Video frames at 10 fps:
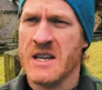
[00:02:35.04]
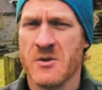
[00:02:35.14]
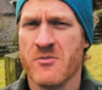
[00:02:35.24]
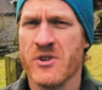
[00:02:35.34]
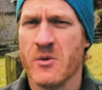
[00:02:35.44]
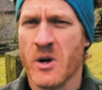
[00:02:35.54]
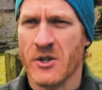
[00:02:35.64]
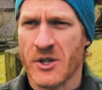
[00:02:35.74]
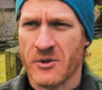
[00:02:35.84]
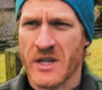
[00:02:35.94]
It's a pretty
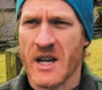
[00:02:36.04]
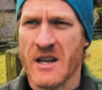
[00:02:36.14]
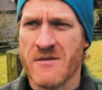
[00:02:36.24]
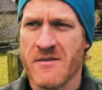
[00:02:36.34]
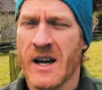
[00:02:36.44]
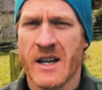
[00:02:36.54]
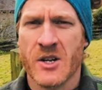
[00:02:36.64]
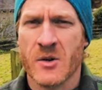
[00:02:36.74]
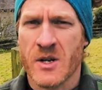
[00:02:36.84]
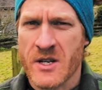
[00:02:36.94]
well-known cave. I had
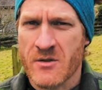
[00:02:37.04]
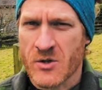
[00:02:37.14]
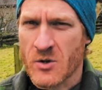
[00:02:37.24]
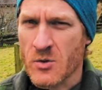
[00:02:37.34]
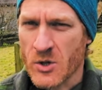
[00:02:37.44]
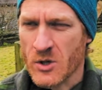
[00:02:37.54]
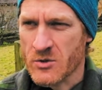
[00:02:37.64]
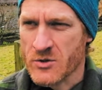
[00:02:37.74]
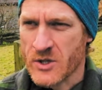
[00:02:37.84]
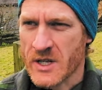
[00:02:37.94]
no idea it was called
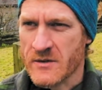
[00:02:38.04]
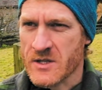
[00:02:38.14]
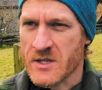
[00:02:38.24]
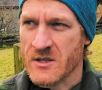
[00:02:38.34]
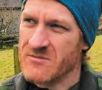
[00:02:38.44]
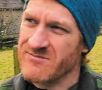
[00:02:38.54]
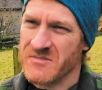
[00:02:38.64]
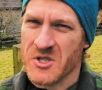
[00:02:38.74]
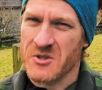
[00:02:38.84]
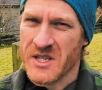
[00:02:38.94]
Cauldron Cave
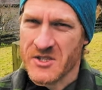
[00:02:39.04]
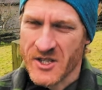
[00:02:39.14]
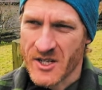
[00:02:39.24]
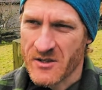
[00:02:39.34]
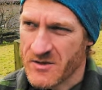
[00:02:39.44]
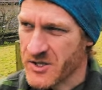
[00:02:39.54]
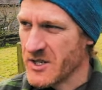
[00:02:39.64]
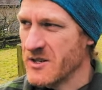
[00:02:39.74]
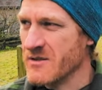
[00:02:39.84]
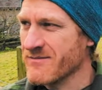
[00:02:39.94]
until 2 days ago.
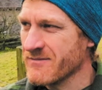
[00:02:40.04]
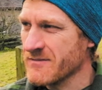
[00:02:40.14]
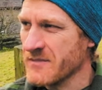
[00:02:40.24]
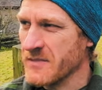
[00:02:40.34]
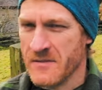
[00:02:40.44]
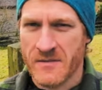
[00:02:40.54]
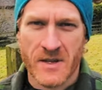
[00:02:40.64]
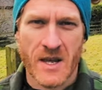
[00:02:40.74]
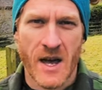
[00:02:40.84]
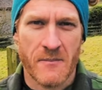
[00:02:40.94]
So
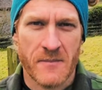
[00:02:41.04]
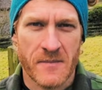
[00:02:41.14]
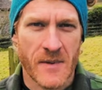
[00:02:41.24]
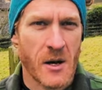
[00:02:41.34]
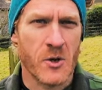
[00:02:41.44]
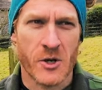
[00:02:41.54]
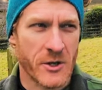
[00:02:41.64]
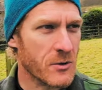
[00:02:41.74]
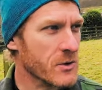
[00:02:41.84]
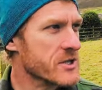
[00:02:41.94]
yeah, I'm
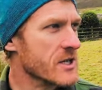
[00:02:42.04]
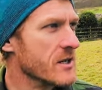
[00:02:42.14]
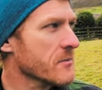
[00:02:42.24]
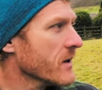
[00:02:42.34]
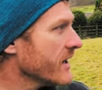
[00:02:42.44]
learning all the time.